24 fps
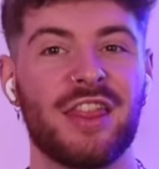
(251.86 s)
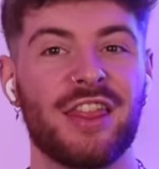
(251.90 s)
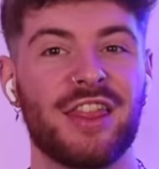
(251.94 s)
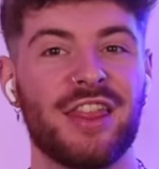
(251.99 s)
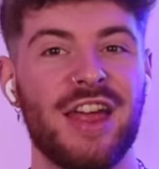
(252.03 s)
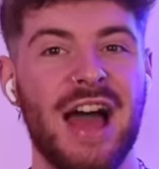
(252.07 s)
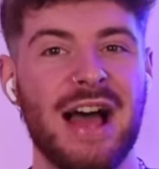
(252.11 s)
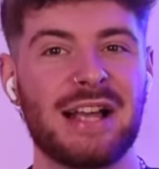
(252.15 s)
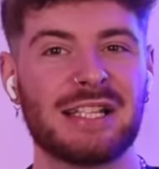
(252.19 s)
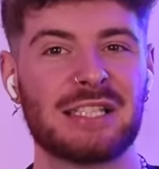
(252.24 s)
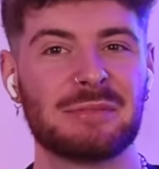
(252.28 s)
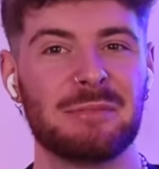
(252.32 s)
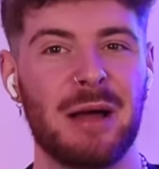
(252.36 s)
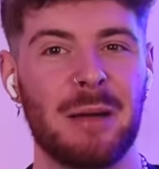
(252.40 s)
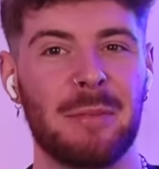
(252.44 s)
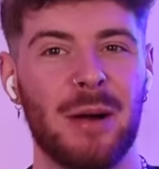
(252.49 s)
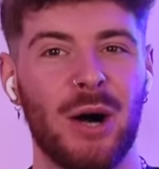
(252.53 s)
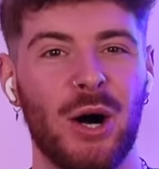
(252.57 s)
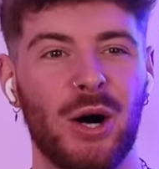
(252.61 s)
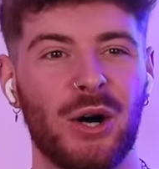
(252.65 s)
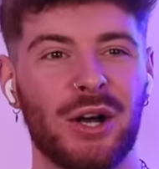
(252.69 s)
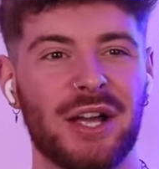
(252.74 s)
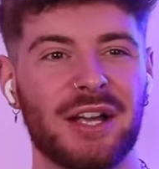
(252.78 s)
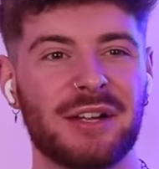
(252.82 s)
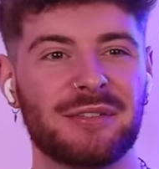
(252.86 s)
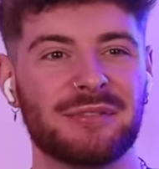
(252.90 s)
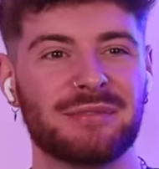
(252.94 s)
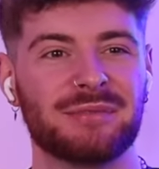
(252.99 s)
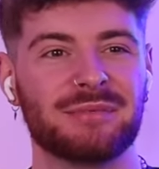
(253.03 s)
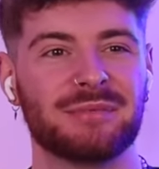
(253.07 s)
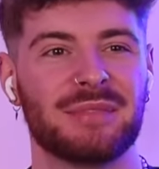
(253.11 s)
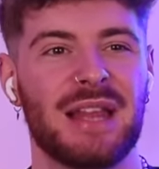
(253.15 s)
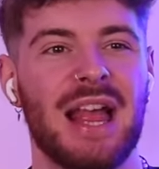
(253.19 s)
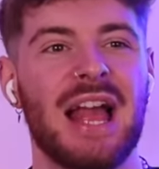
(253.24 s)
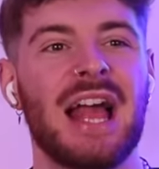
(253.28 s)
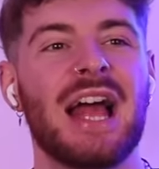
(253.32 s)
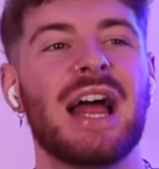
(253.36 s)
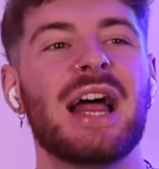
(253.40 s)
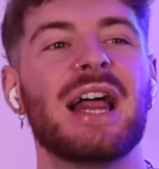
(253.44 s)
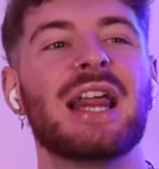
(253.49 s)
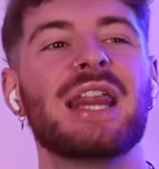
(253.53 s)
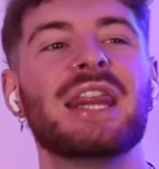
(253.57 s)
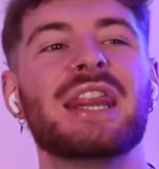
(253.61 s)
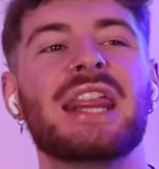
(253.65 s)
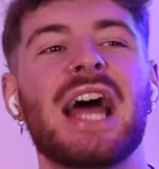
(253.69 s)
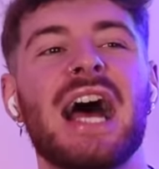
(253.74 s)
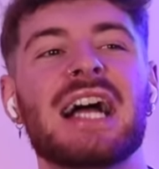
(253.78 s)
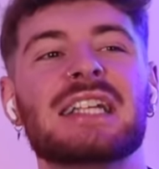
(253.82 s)
That's my boy.
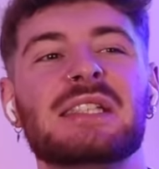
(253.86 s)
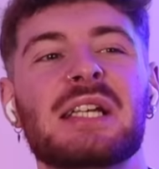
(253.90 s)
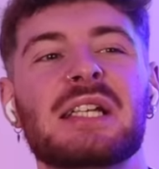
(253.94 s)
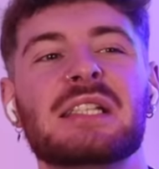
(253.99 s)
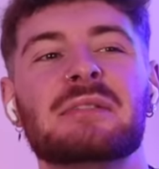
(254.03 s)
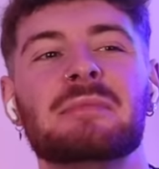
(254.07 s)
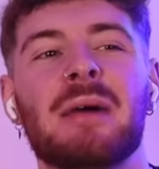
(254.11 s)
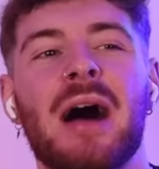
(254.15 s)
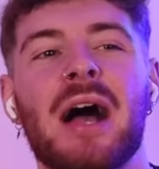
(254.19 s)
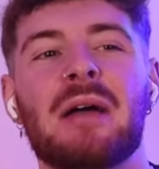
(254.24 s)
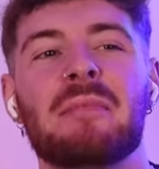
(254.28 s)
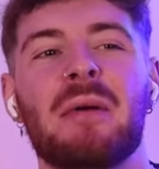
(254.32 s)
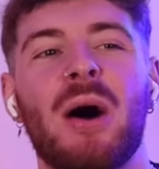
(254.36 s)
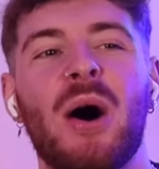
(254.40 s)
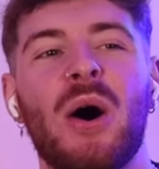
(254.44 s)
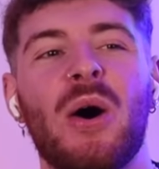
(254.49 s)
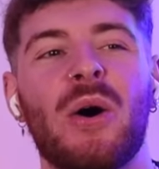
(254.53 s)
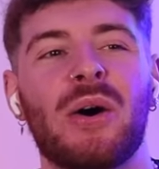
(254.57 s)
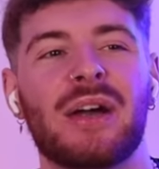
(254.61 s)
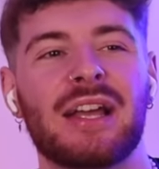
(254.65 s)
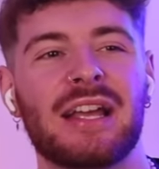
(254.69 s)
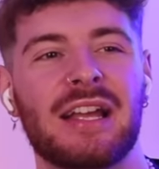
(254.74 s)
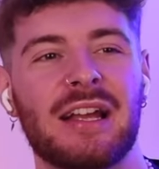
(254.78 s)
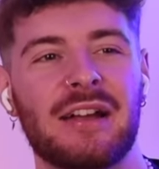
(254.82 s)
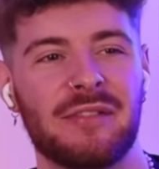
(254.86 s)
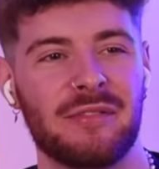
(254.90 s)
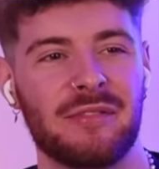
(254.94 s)
That is my boy.